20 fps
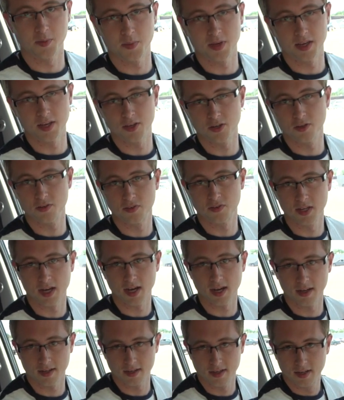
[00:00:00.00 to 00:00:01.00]
me and you've
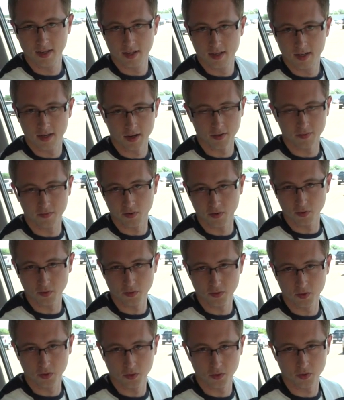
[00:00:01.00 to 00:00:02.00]
got a phone
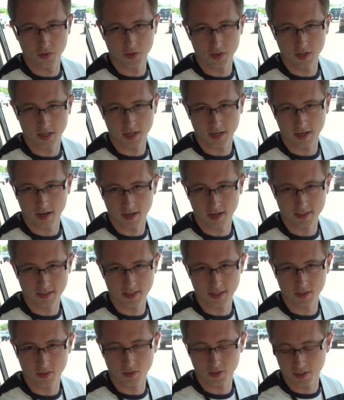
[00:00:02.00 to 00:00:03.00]
cord and an
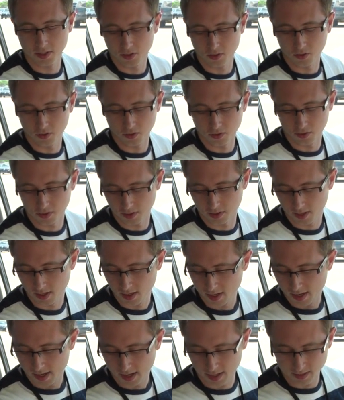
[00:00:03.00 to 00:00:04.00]
auxiliary cord
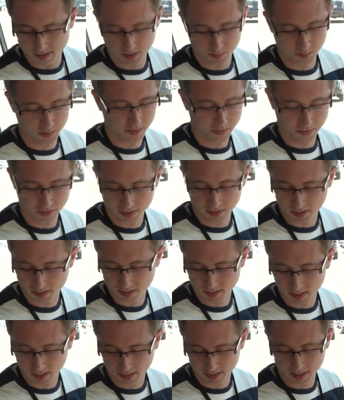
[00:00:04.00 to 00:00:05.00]
and some different
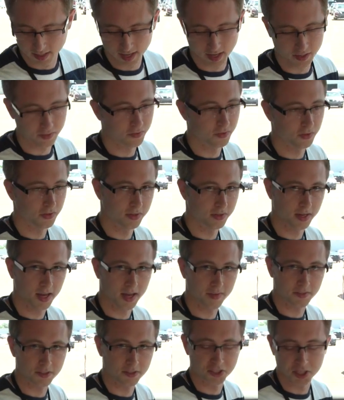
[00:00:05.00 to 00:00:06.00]
things like that, if you
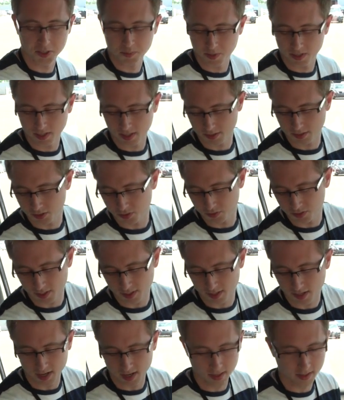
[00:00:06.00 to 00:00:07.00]
have a GPS
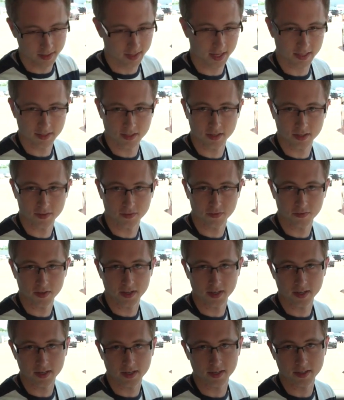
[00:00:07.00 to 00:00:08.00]
unit, none of that's going to
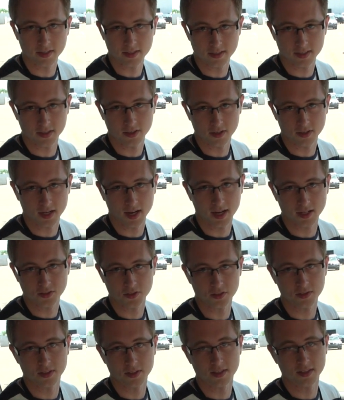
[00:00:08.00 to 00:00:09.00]
fit in the center
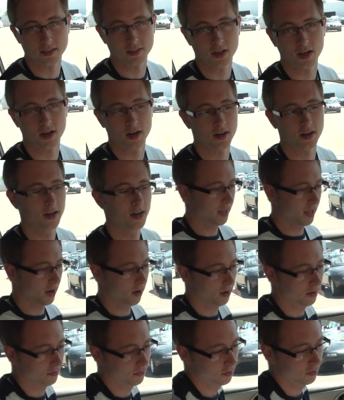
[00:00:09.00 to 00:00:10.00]
console of this car.
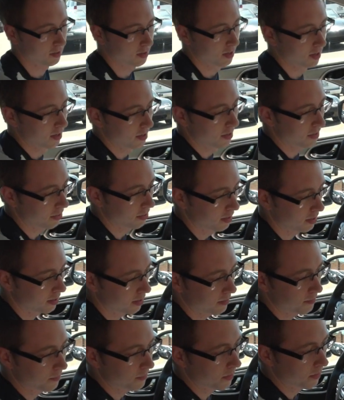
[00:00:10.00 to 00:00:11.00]
However,
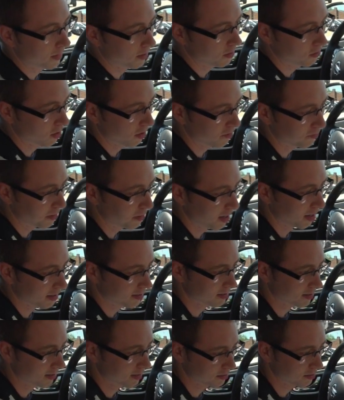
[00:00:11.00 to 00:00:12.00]
the glove
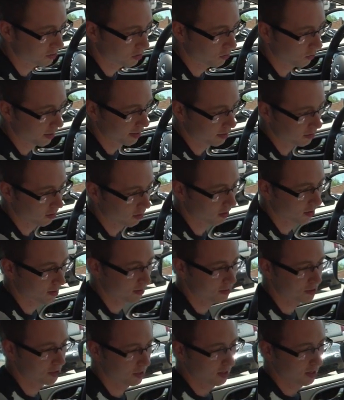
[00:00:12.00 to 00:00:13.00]
box is quite
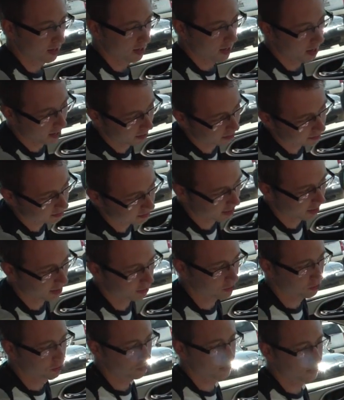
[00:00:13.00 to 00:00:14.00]
large and it's
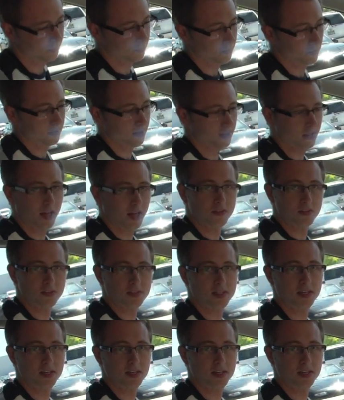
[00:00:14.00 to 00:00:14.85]
got 2 different levels